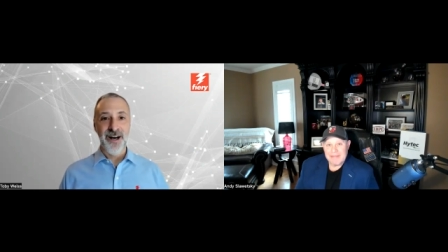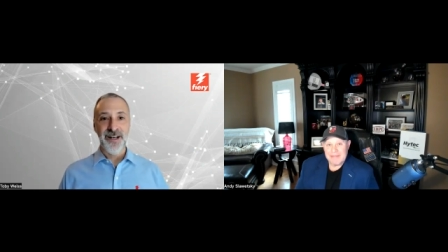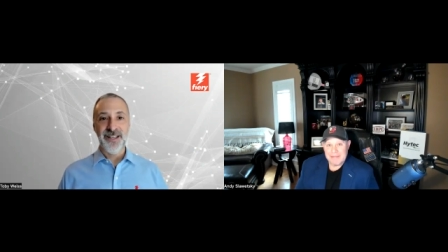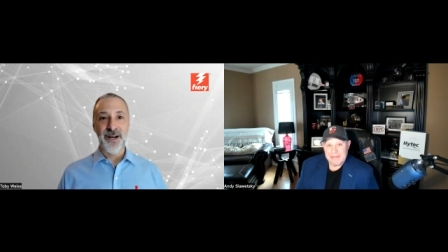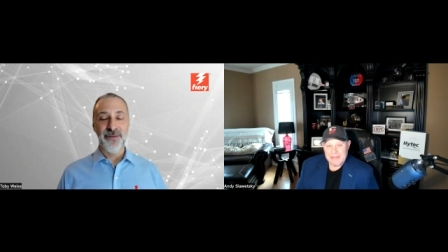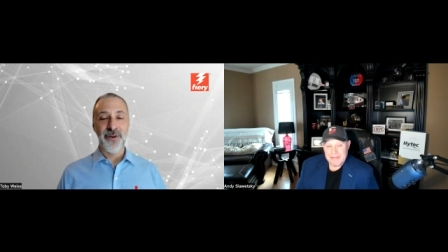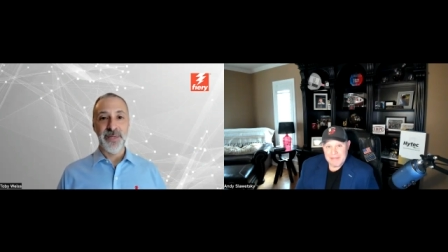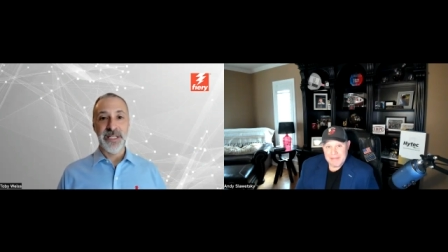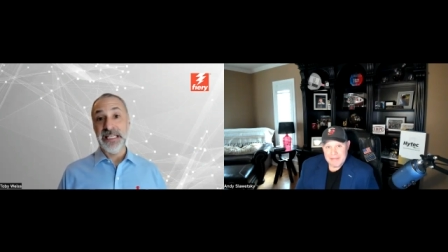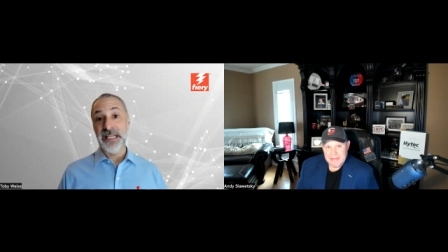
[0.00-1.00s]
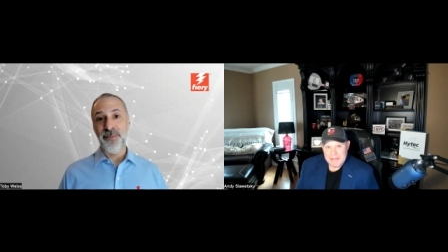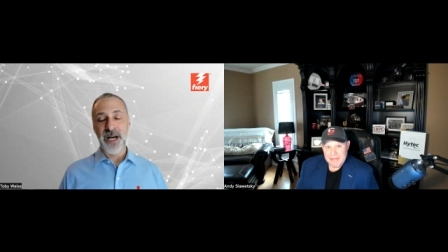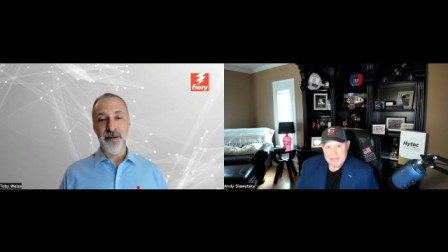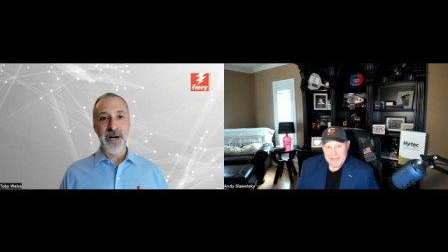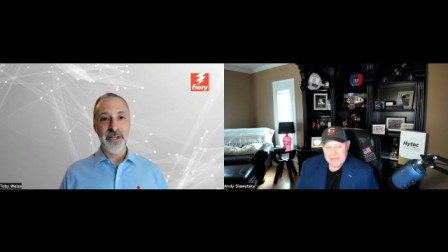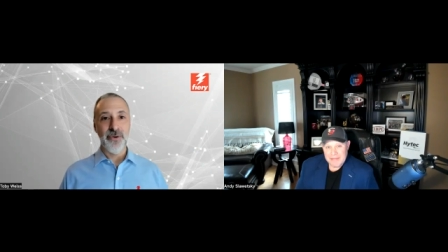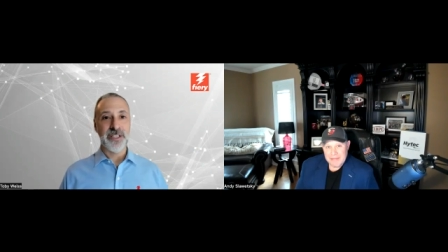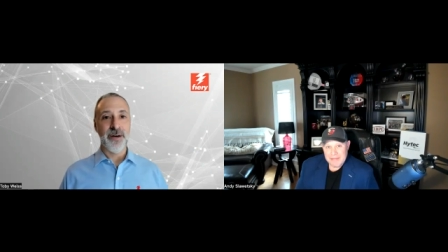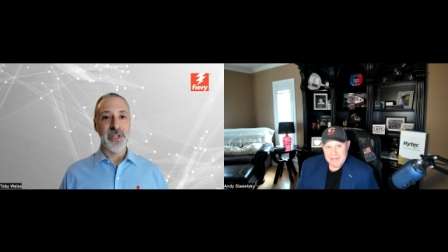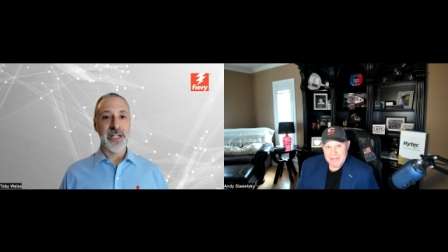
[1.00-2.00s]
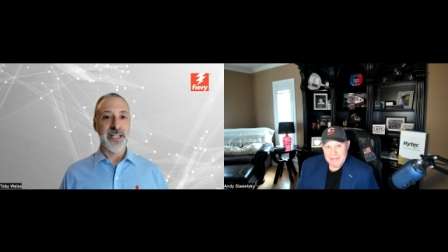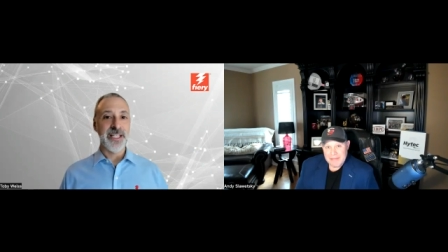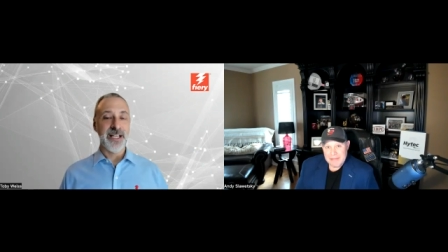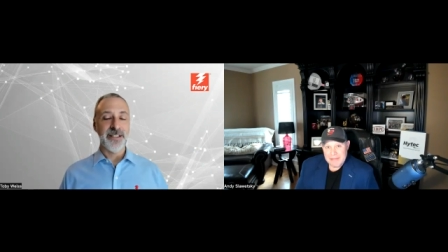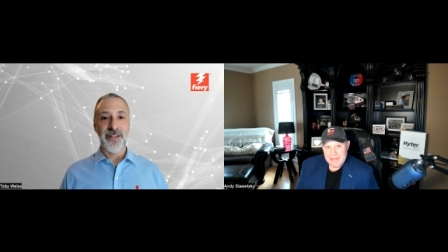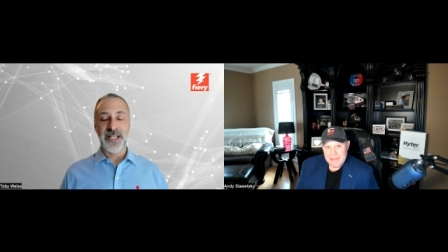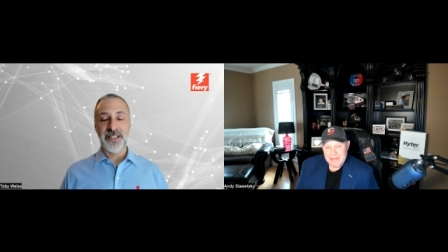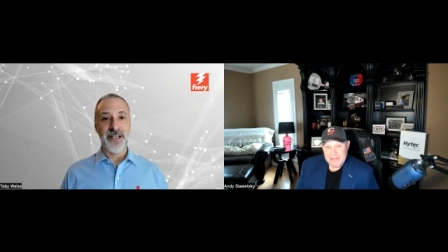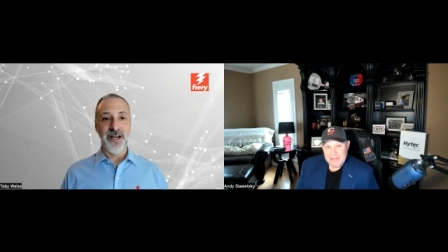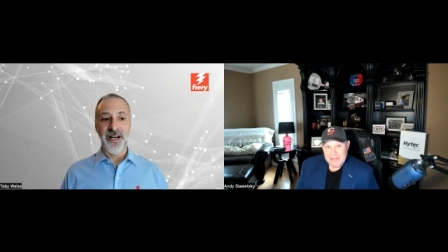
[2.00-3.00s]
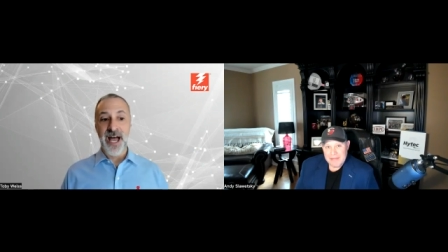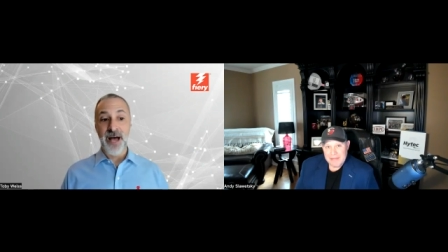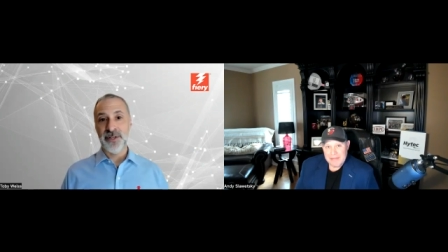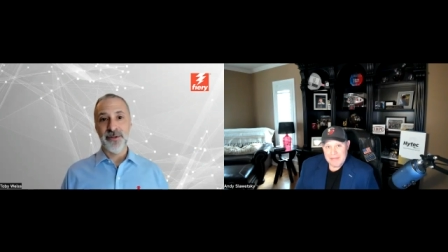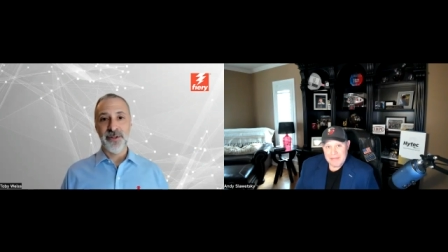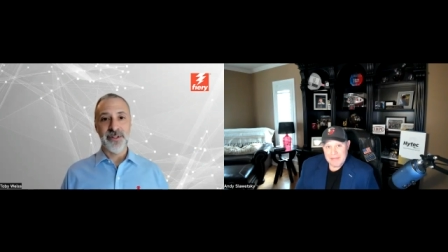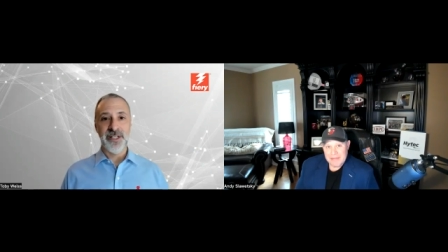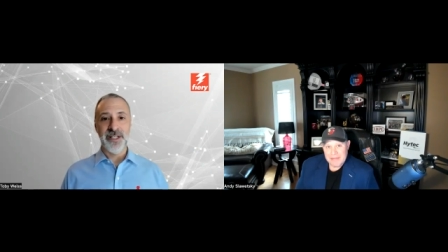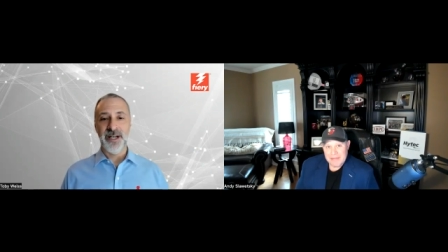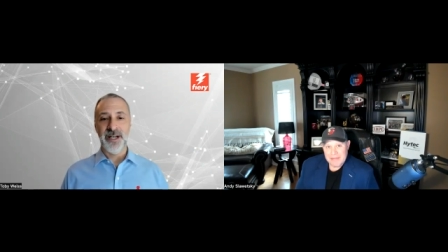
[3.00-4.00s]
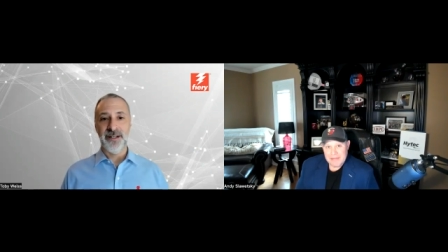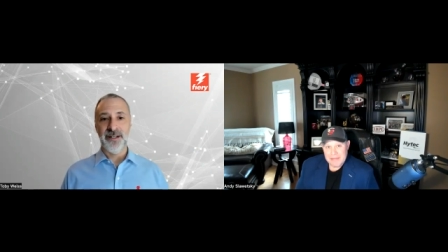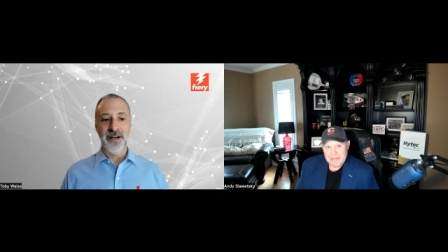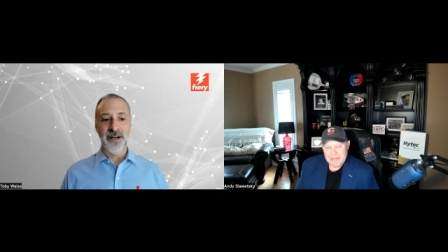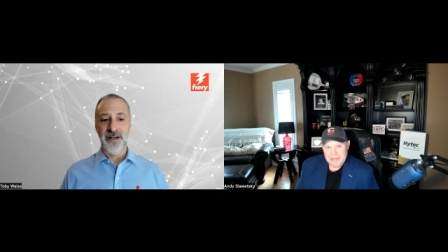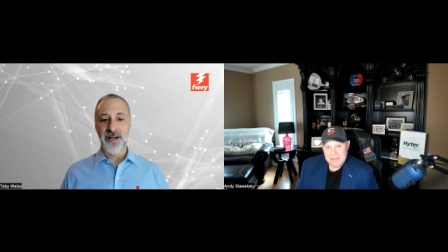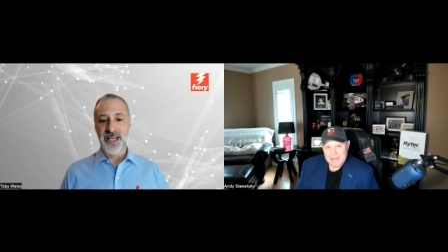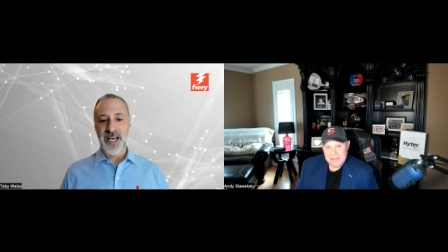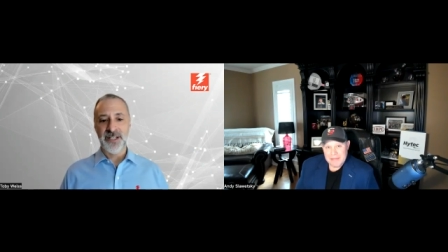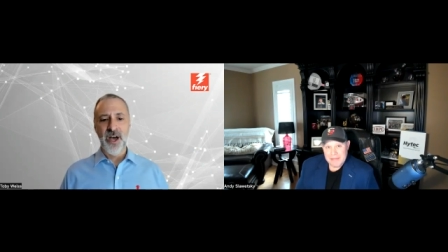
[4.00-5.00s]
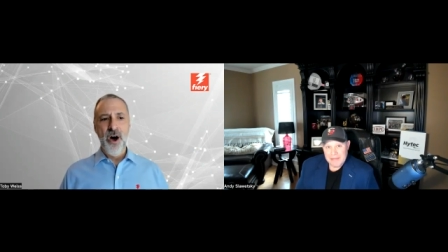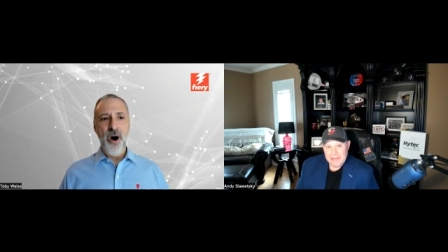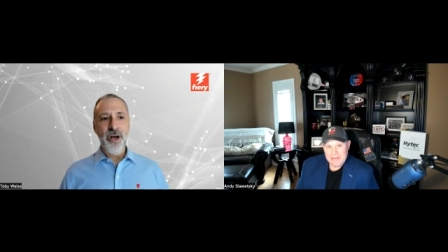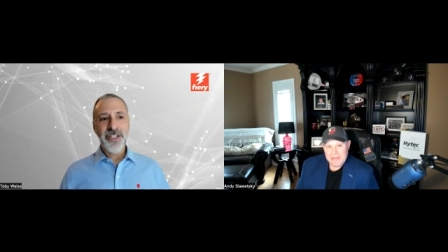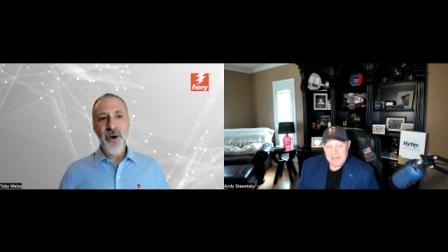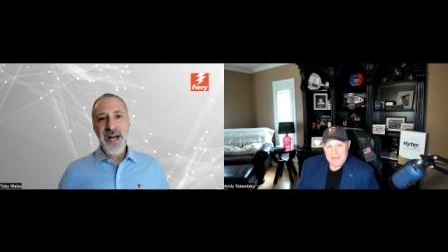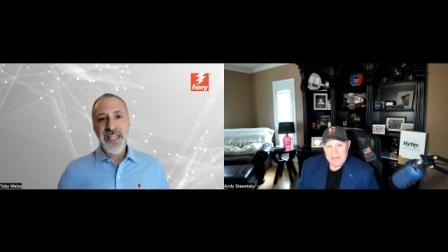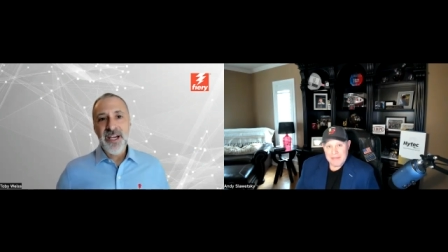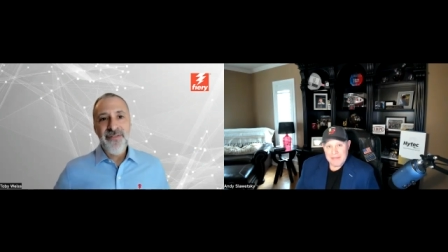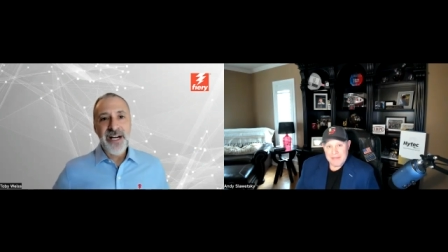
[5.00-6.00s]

You know, from a deal by doing something like that. So that's absolutely a case. Also, I think if I